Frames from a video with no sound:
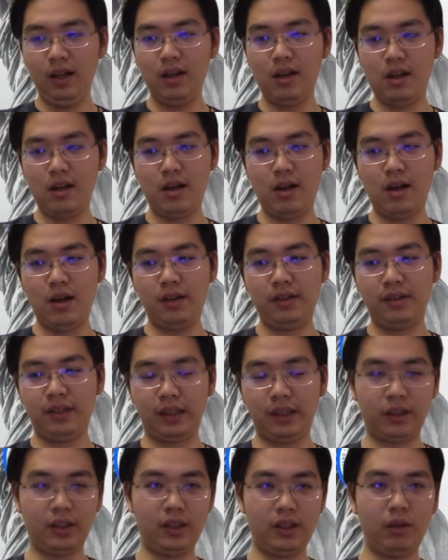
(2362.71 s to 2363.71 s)
uh,
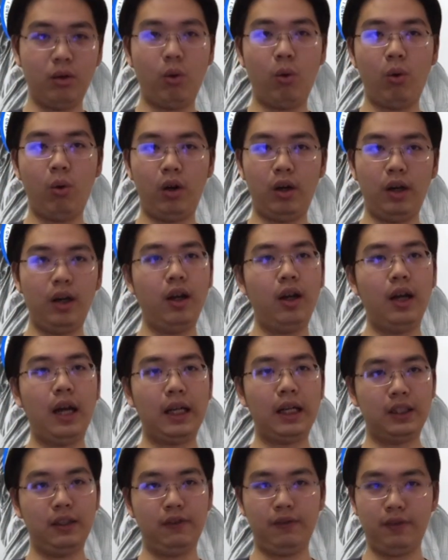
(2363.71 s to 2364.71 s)
sector or uh,
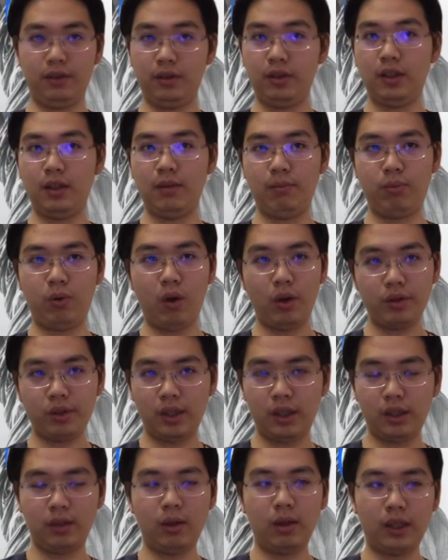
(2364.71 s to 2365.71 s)
activism
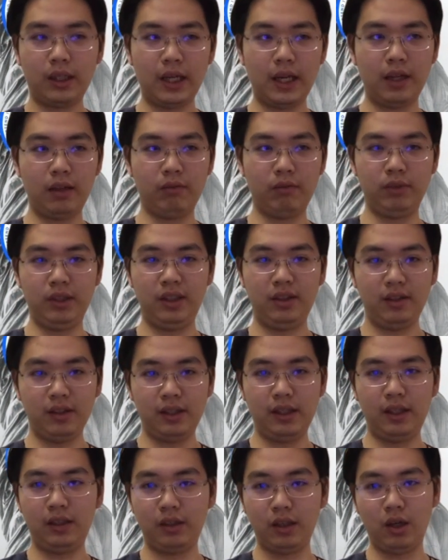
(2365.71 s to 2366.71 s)
project can
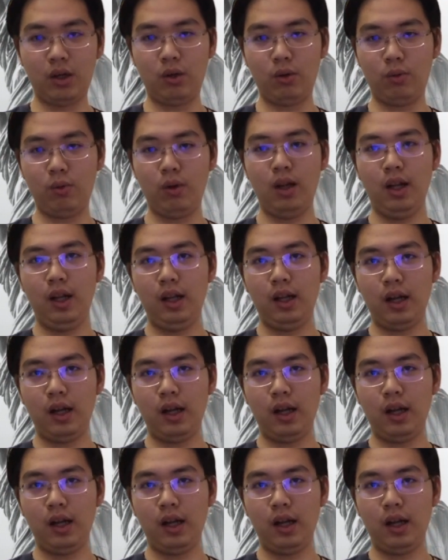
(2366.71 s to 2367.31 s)
easily go